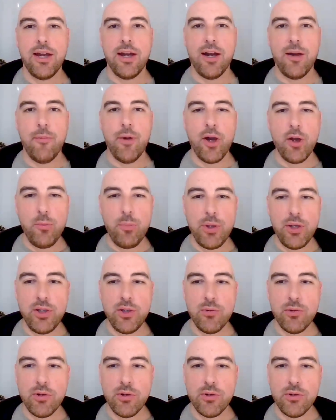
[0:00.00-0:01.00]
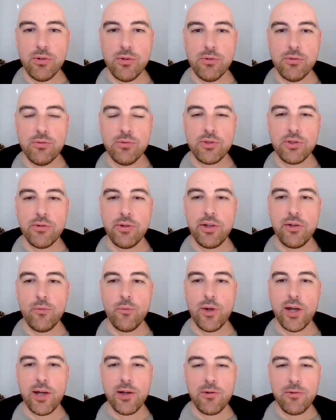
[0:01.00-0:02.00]
I'm hoping you are all doing
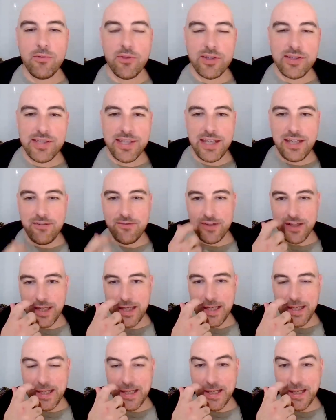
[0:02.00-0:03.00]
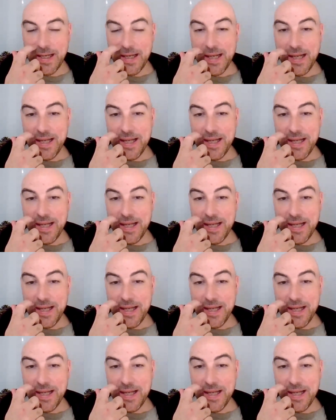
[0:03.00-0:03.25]
well this evening.